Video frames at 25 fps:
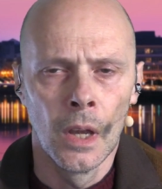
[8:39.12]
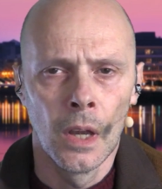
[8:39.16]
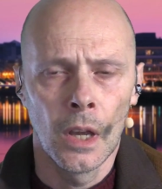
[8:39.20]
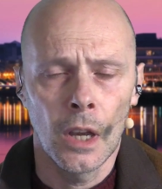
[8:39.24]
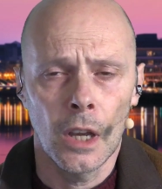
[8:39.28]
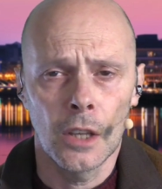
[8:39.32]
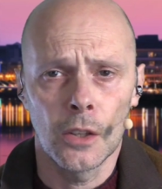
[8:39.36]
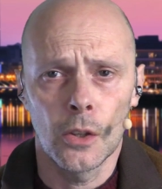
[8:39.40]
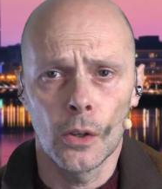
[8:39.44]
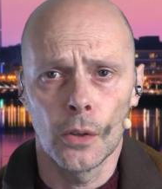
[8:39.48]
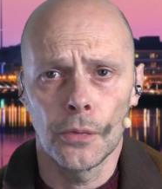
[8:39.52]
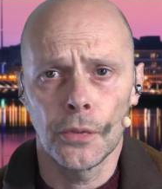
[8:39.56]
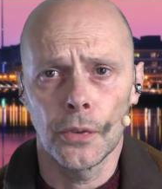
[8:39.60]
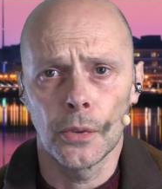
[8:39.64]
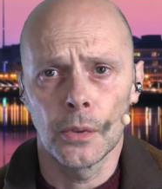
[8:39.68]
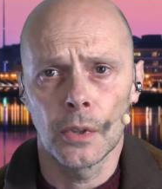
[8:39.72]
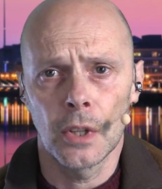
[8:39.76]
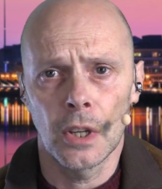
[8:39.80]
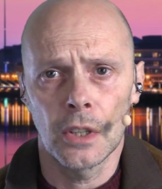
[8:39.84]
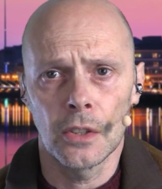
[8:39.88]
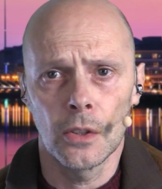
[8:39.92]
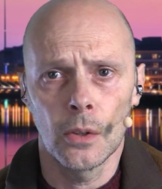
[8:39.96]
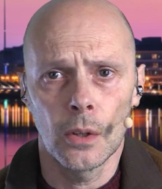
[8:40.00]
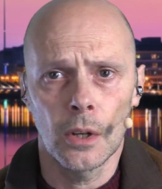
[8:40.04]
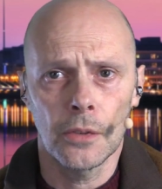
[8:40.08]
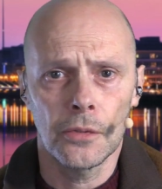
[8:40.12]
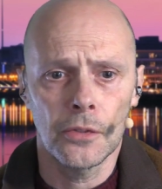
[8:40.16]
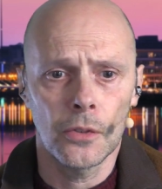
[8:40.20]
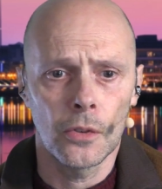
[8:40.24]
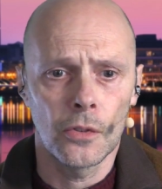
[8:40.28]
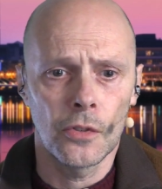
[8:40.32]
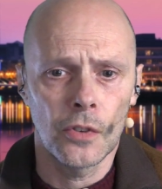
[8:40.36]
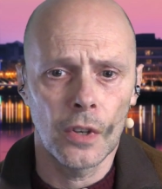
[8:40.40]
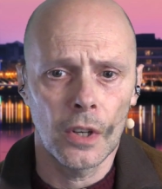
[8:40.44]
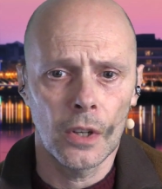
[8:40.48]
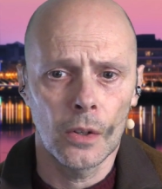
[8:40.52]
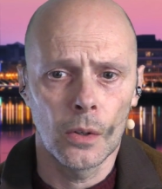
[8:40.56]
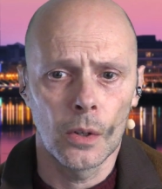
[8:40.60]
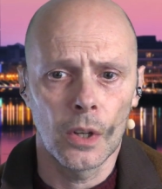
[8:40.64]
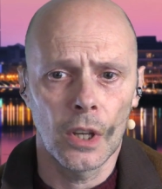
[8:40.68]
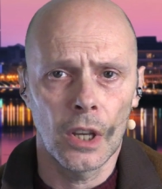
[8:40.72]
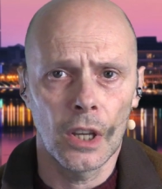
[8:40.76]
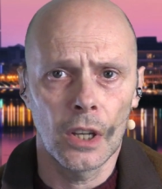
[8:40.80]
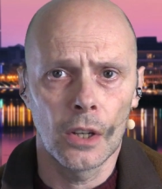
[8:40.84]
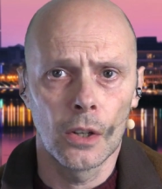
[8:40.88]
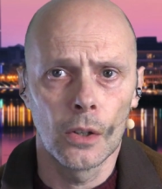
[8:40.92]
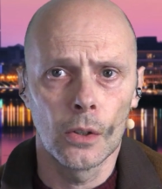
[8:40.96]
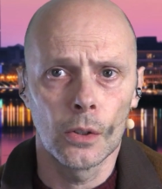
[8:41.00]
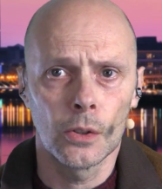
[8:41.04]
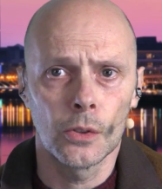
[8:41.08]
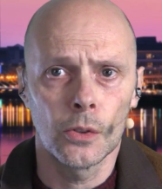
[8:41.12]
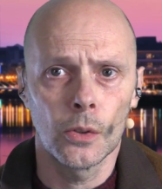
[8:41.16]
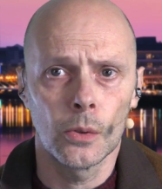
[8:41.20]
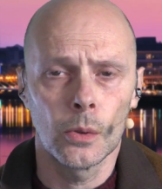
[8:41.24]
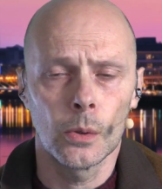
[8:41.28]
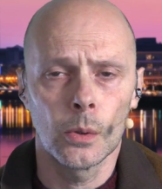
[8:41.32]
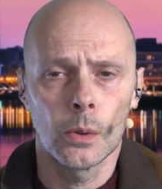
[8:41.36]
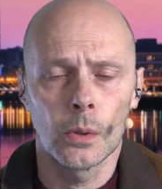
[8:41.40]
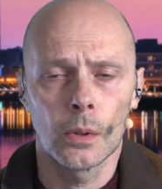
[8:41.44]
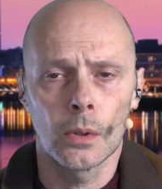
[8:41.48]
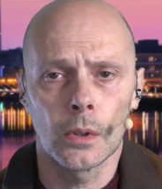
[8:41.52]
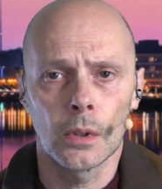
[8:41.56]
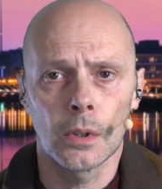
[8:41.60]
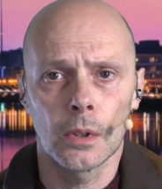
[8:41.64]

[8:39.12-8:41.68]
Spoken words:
And often then you have to say, okay, go to